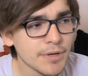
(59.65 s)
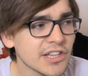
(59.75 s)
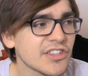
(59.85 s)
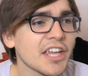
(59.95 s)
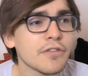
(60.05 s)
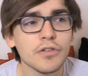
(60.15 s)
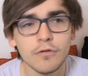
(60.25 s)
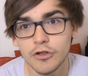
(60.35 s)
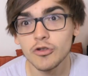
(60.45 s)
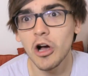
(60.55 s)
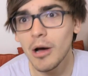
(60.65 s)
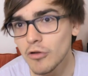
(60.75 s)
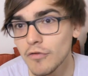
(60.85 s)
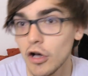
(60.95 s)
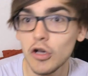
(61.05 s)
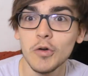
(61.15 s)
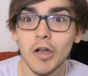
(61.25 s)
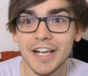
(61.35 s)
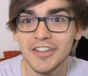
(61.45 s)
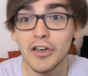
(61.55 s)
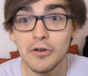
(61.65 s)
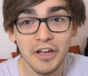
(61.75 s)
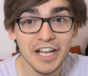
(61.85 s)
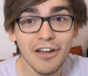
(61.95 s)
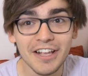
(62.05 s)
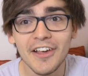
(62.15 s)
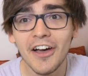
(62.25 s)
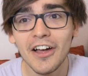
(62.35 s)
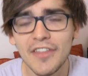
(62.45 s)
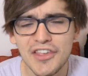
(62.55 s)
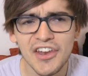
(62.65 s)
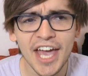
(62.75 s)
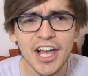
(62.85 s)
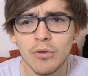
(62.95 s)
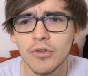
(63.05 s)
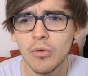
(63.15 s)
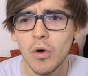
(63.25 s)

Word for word: but instead of sort of the drama of, oh, who likes who, he likes her, there's an echo on the